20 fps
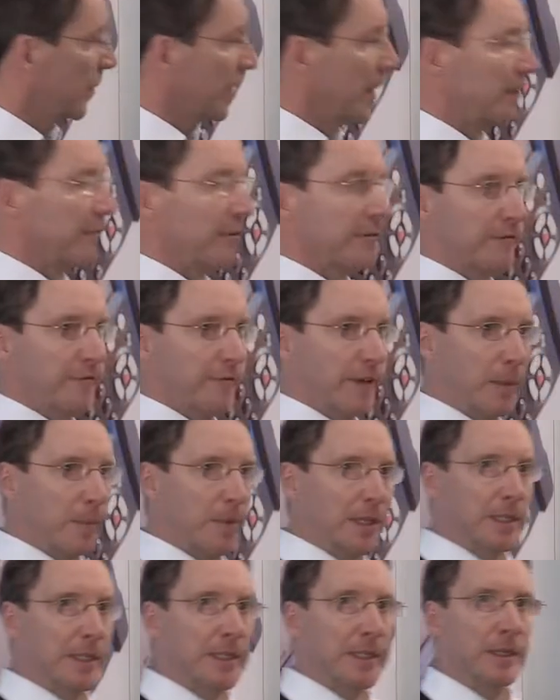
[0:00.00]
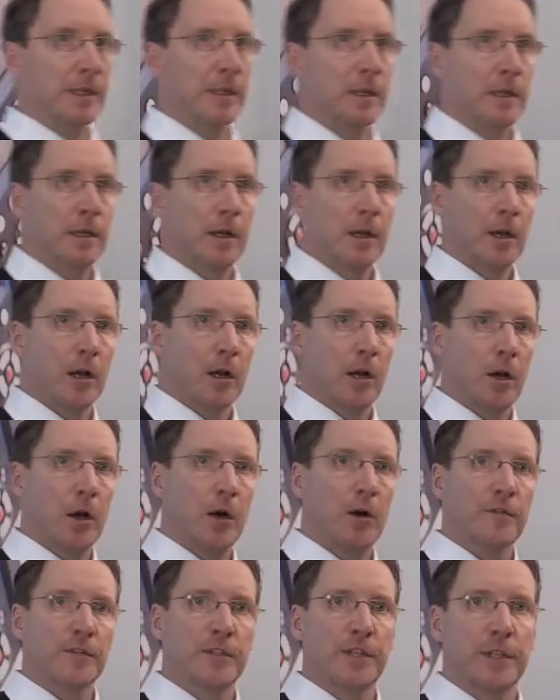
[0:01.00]
We have a family
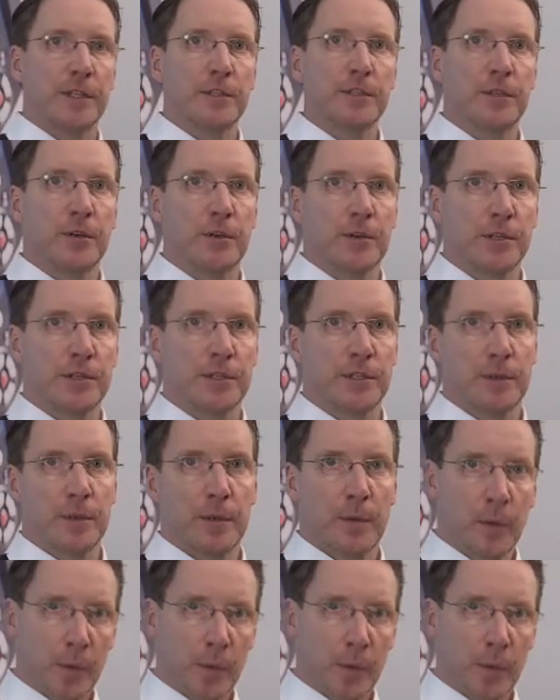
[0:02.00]
of sensors